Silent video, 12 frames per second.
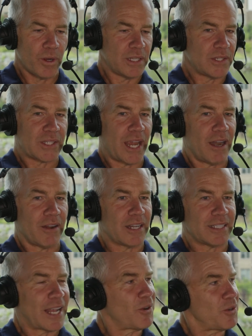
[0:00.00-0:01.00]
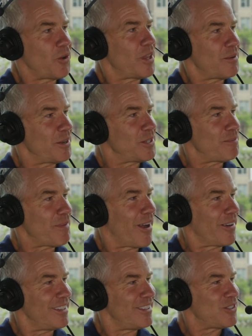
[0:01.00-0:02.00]
really scared because I don't know that much
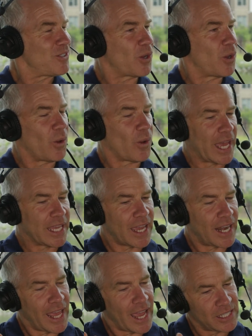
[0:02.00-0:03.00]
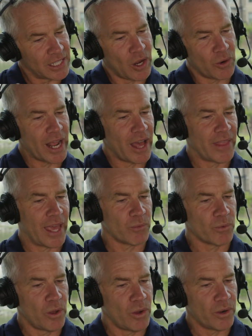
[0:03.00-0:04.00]
about it. So I kind of had to go down that
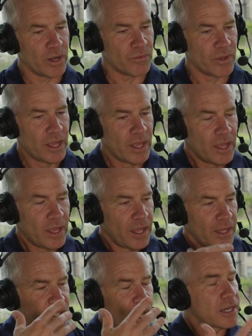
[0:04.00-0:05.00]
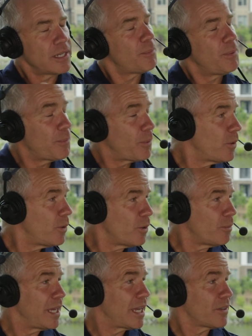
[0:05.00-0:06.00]
road of talking to people
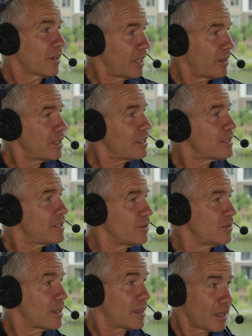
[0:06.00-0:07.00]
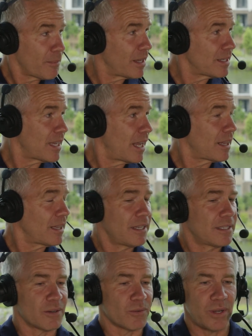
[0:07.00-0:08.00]
who make it their living to to think about
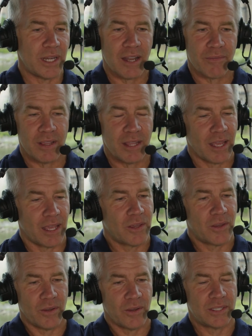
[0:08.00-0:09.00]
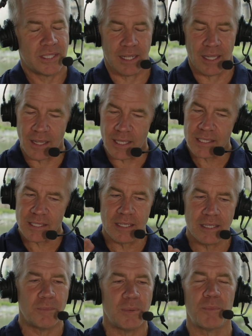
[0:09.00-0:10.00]
cycling, to read everything I could, to
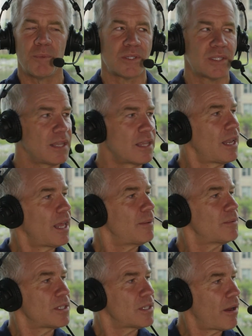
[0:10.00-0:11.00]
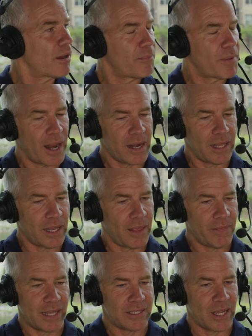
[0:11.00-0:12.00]
listen to people say the names and talk about it,
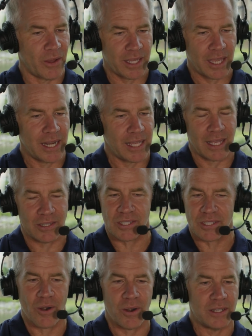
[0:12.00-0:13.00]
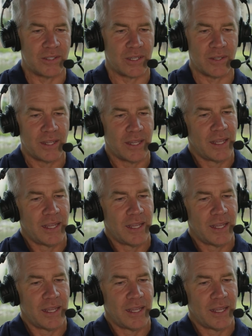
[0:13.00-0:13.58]
and that's how I kind of got started to